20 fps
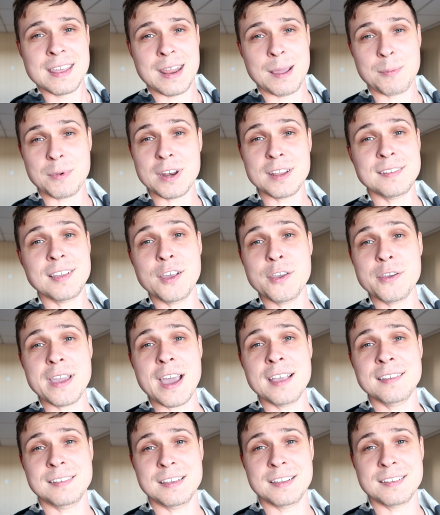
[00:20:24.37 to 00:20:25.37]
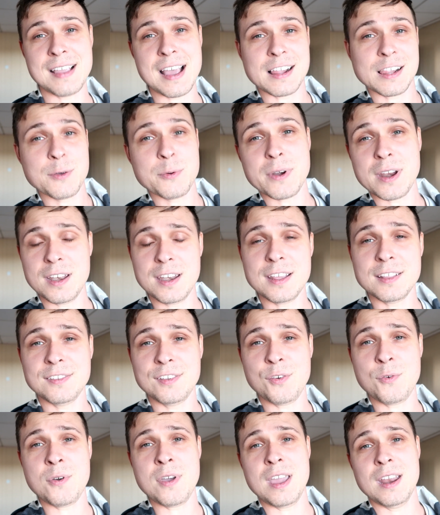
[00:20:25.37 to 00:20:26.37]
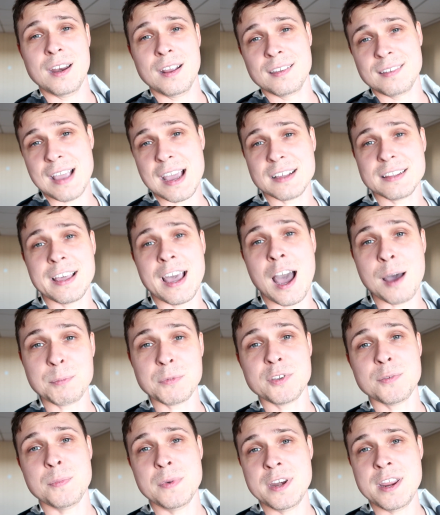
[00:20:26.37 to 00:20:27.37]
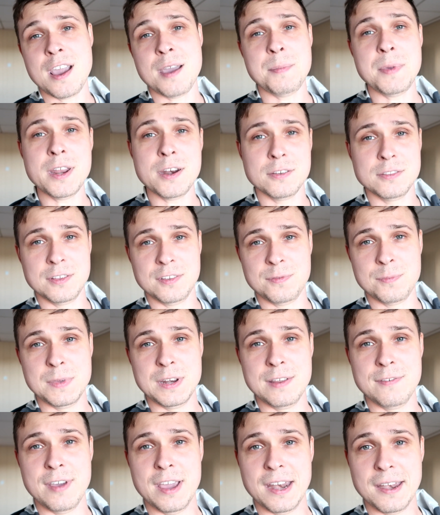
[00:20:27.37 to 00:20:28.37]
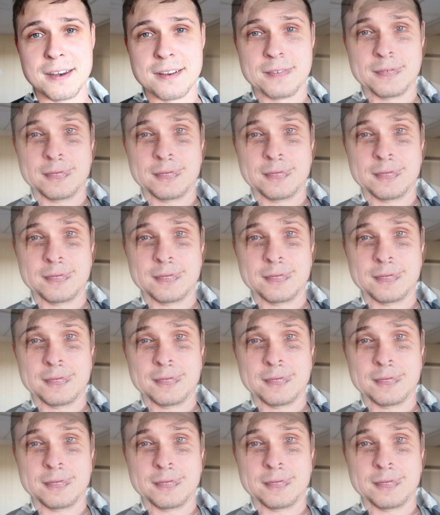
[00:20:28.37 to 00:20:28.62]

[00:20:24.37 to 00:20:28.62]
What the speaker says: I'm gonna tell you guys exactly what I did to it and exactly how much money I made on this minivan.